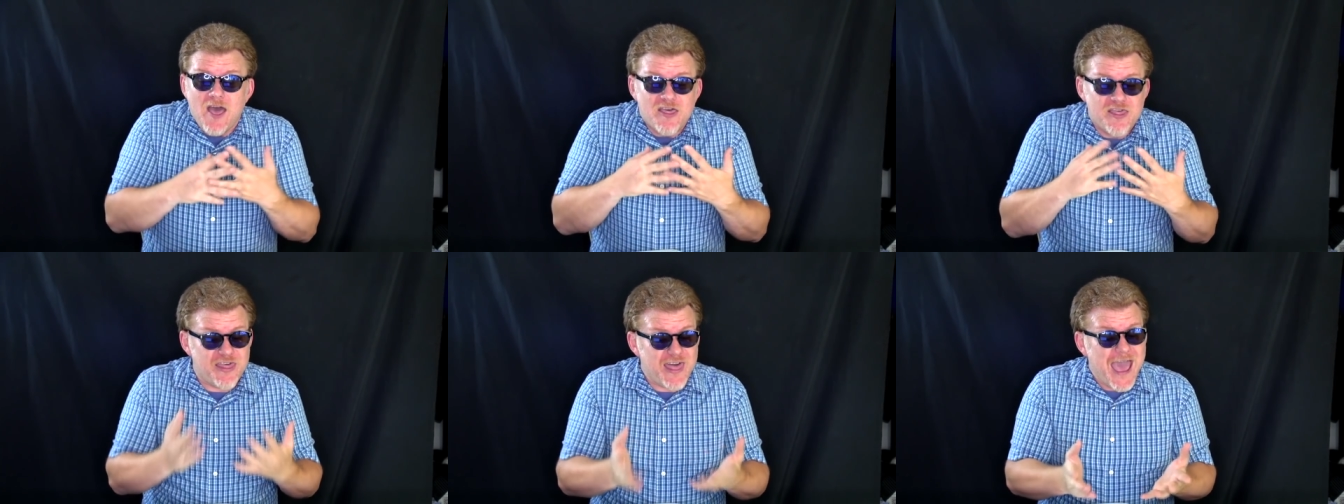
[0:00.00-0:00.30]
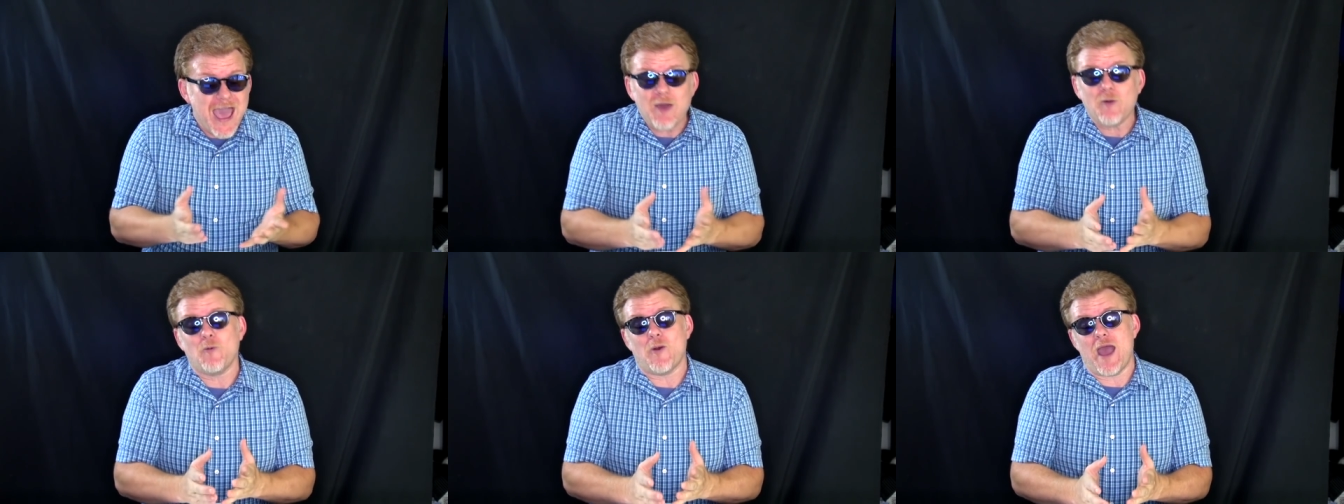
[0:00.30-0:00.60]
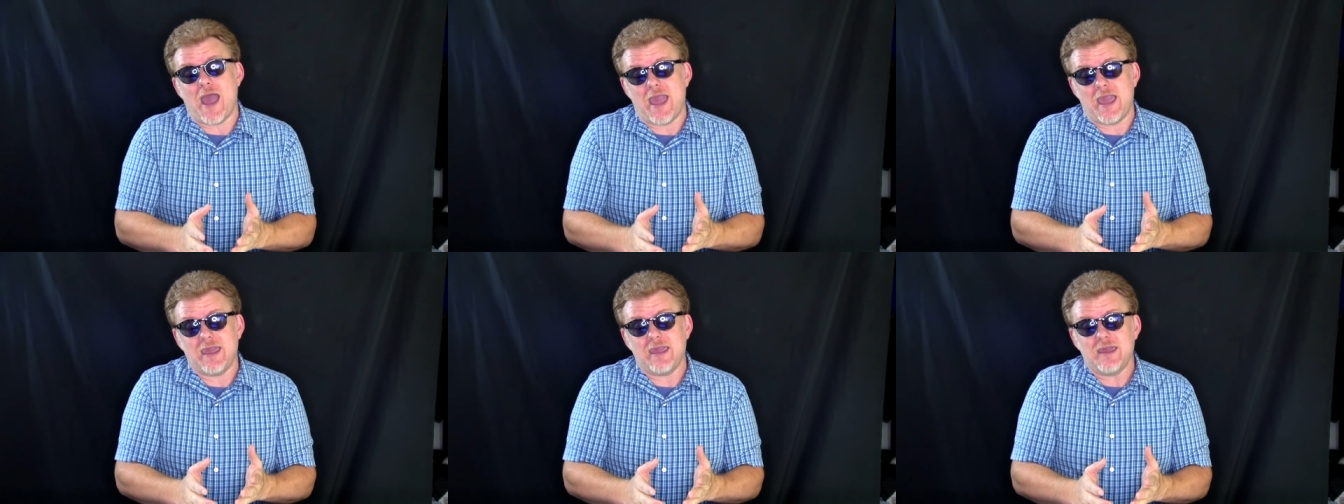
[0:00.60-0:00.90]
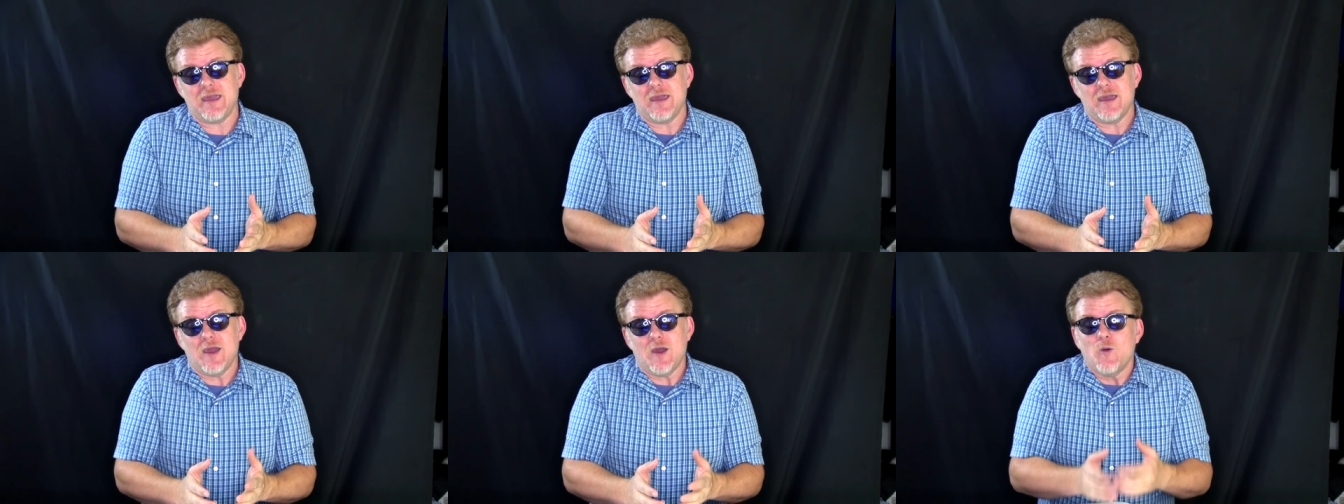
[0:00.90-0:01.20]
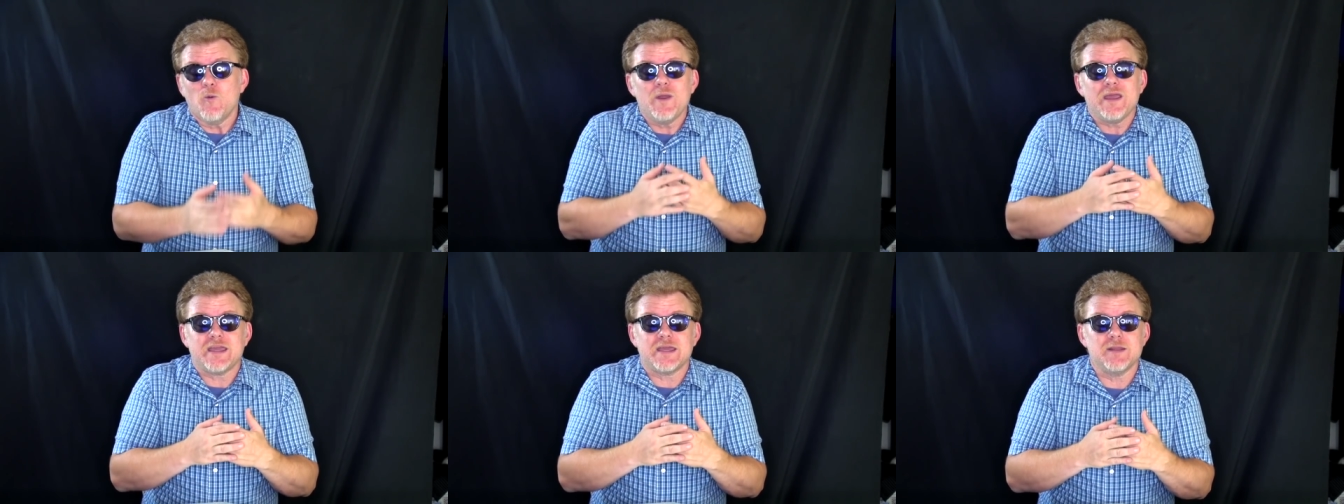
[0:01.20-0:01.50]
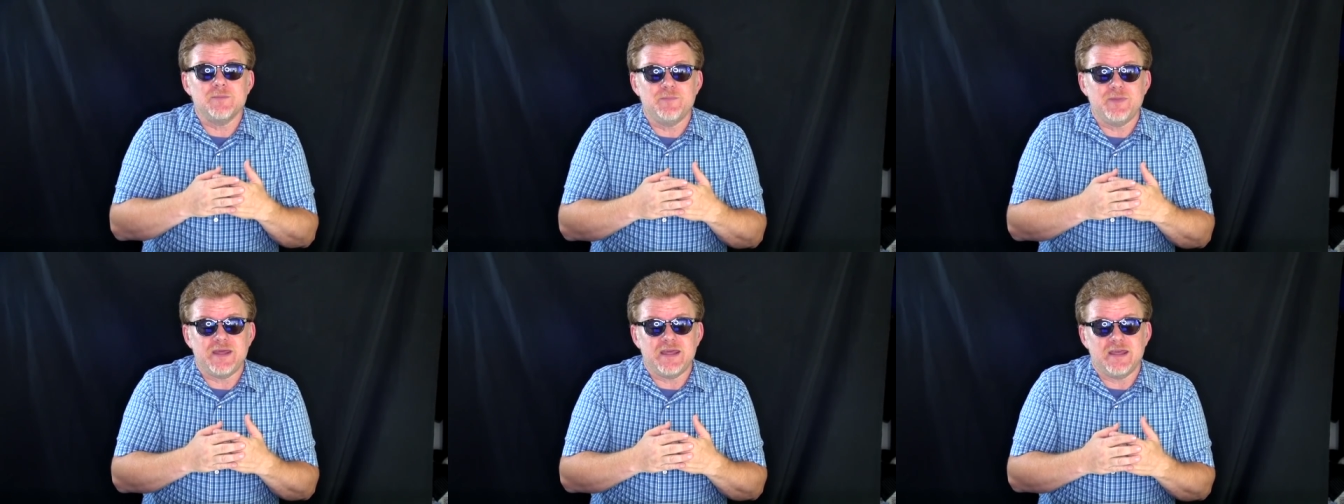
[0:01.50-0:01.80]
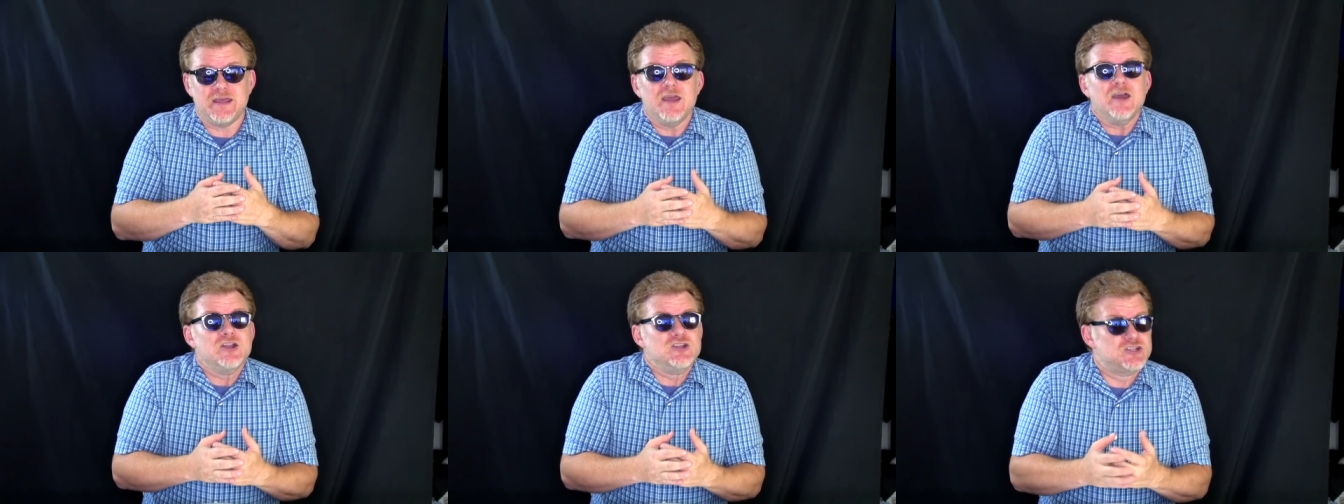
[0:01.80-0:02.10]
That way, we can
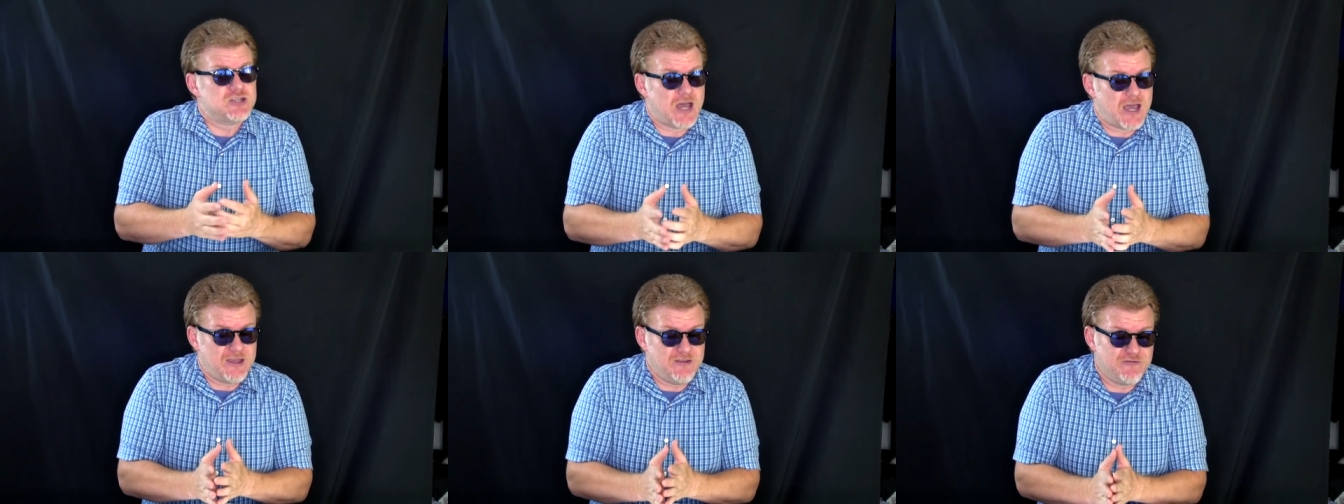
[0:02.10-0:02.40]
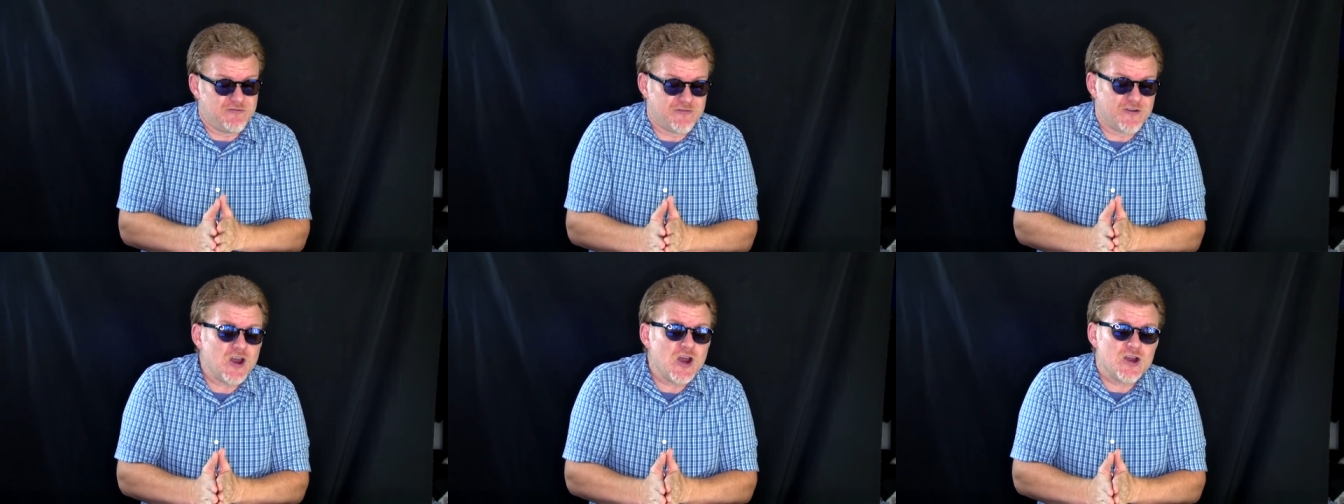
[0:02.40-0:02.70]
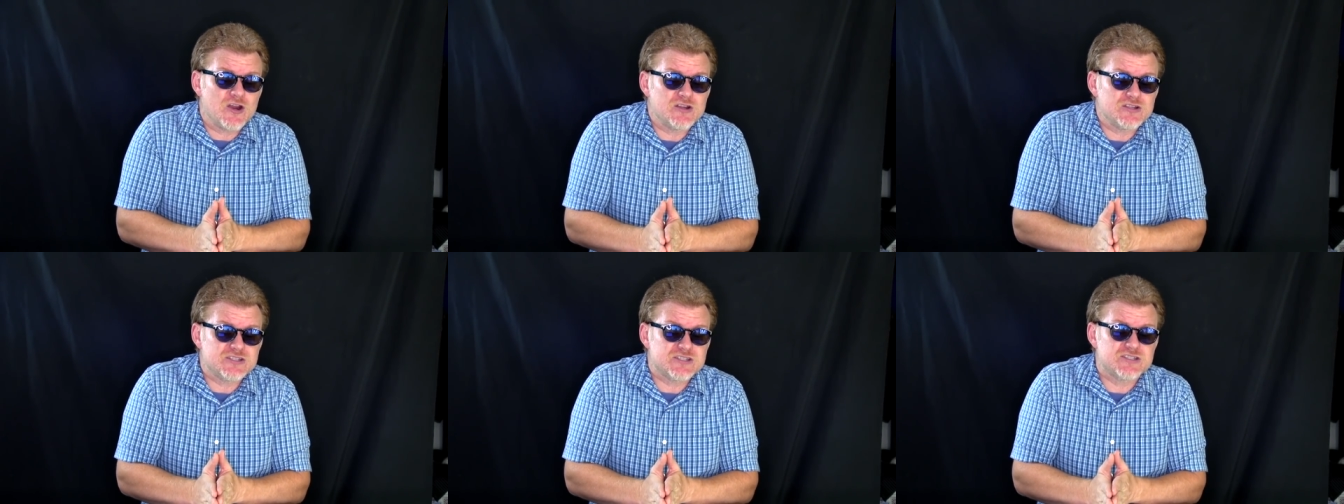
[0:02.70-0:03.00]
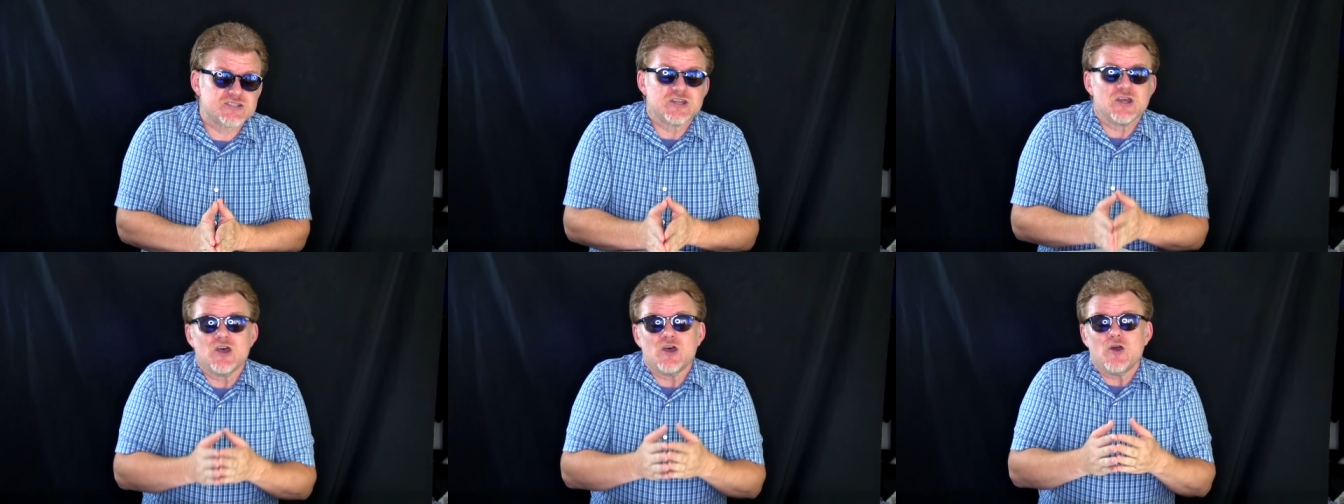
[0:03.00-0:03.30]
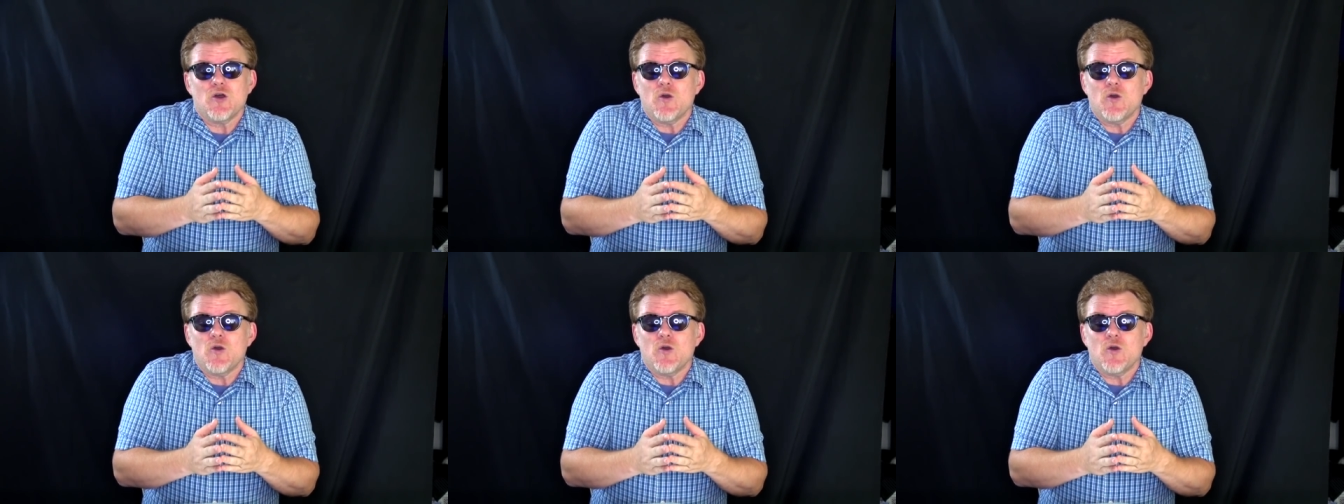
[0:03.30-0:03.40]
be diverse